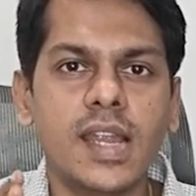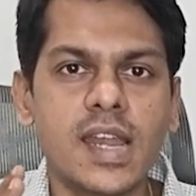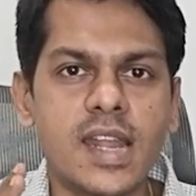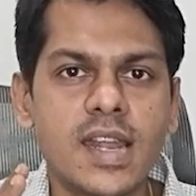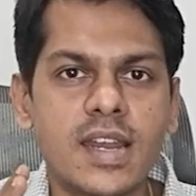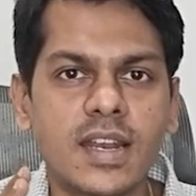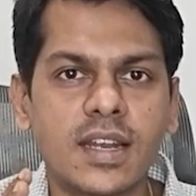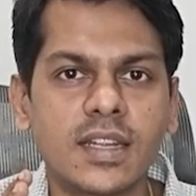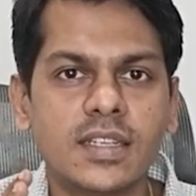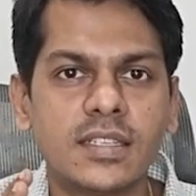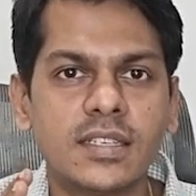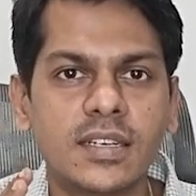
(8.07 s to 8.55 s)

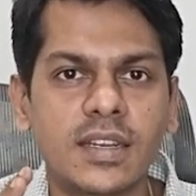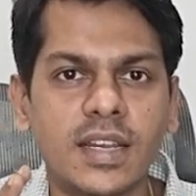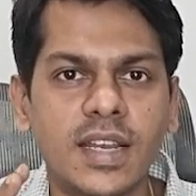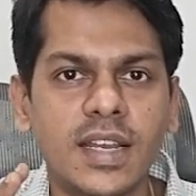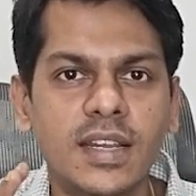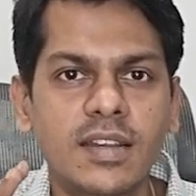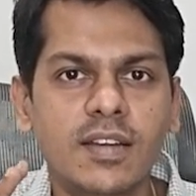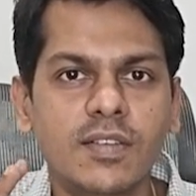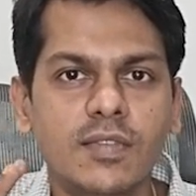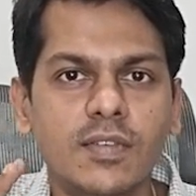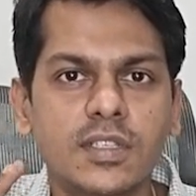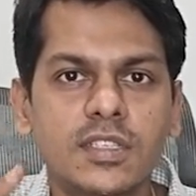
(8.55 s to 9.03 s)
interest
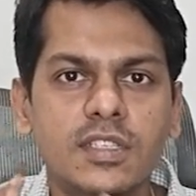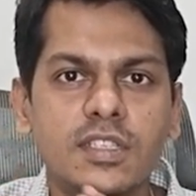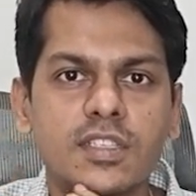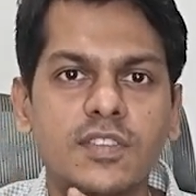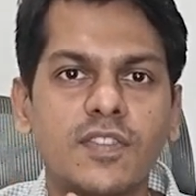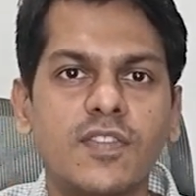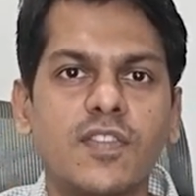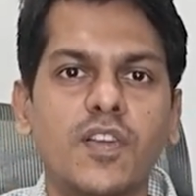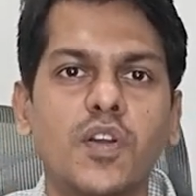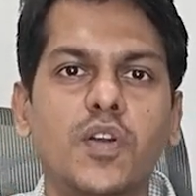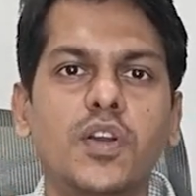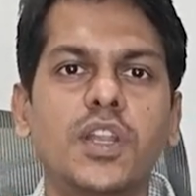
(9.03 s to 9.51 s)
rate
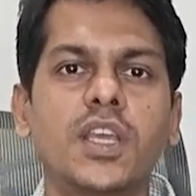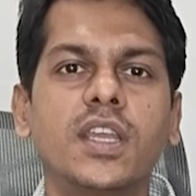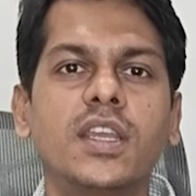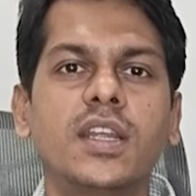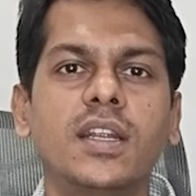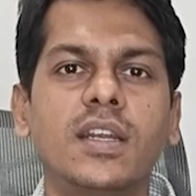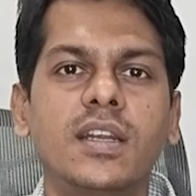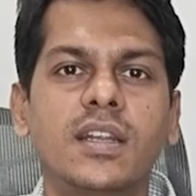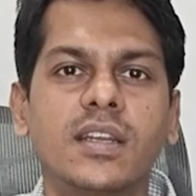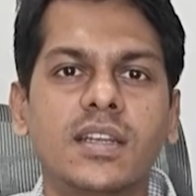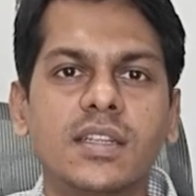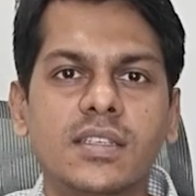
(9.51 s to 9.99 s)
versus
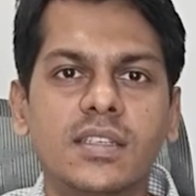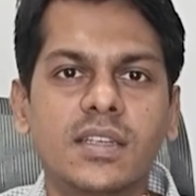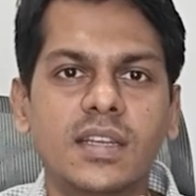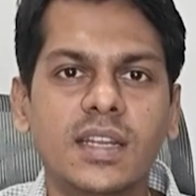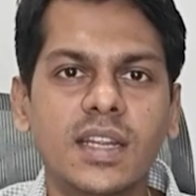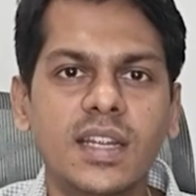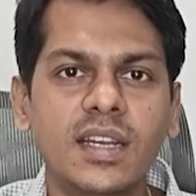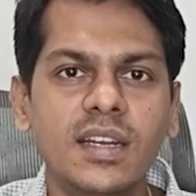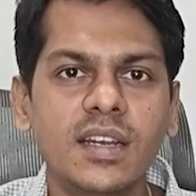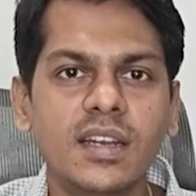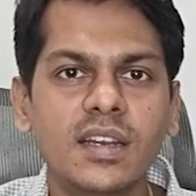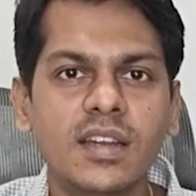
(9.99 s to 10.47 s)
floating
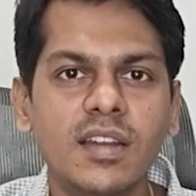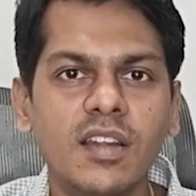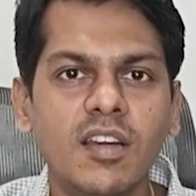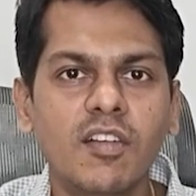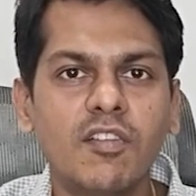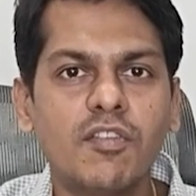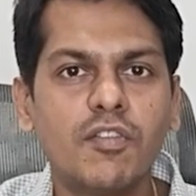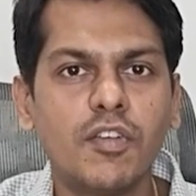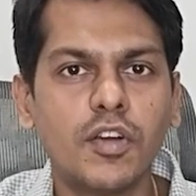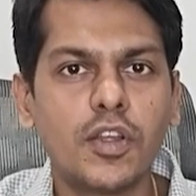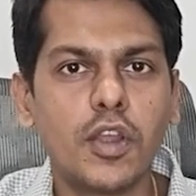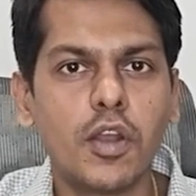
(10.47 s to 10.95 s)
interest rate
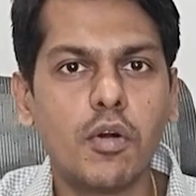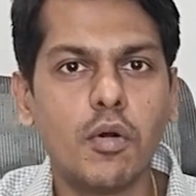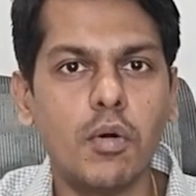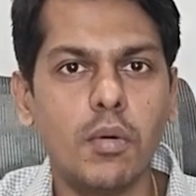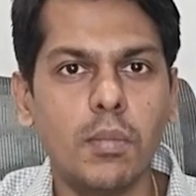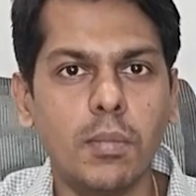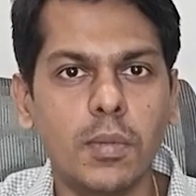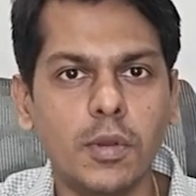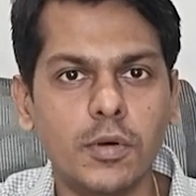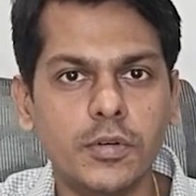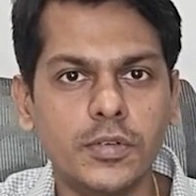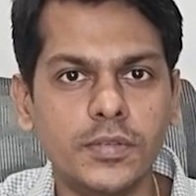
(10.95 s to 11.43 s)
for your
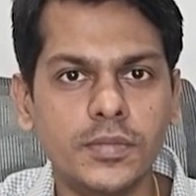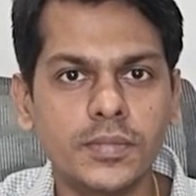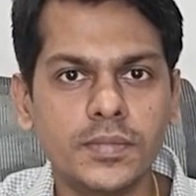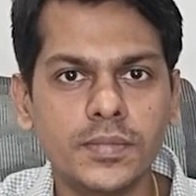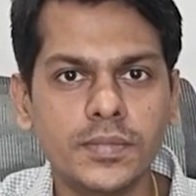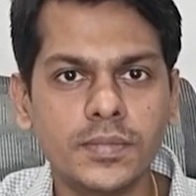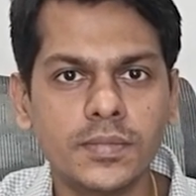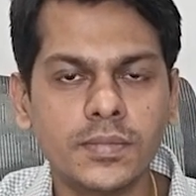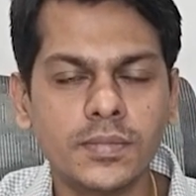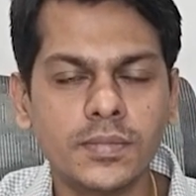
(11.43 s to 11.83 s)
home loan.